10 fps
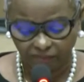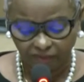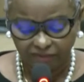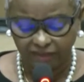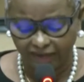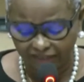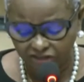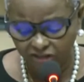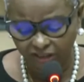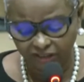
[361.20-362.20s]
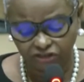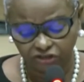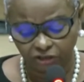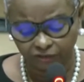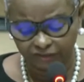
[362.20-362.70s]
The National
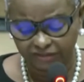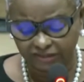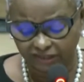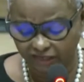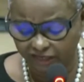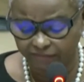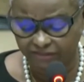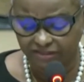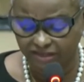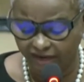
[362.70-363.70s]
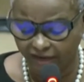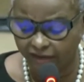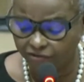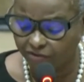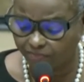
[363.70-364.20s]
Insurance Scheme's
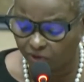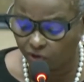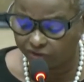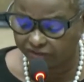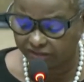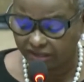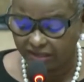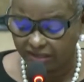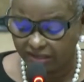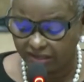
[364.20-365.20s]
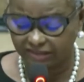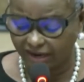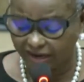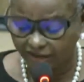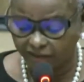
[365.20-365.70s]
yearly reports
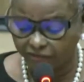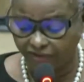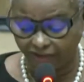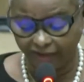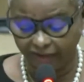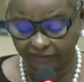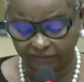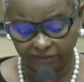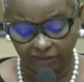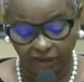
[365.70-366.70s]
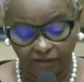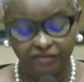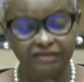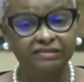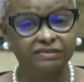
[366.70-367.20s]
starkly relate
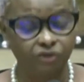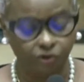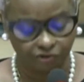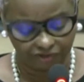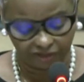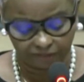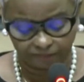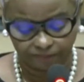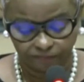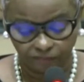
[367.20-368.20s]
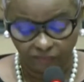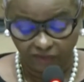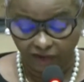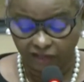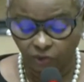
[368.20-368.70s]
this story.
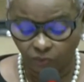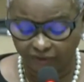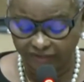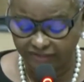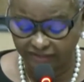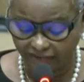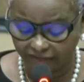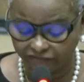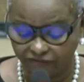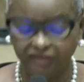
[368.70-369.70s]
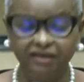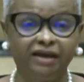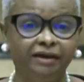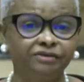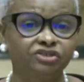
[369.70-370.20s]
A quick scan for the
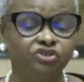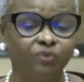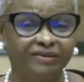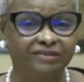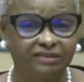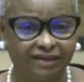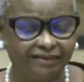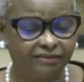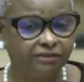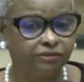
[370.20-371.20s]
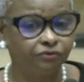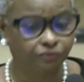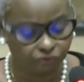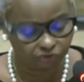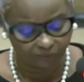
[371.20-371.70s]
years 2019
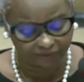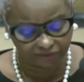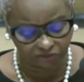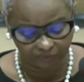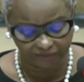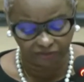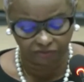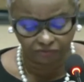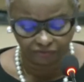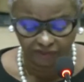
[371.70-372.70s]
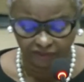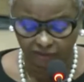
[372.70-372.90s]
through 2022,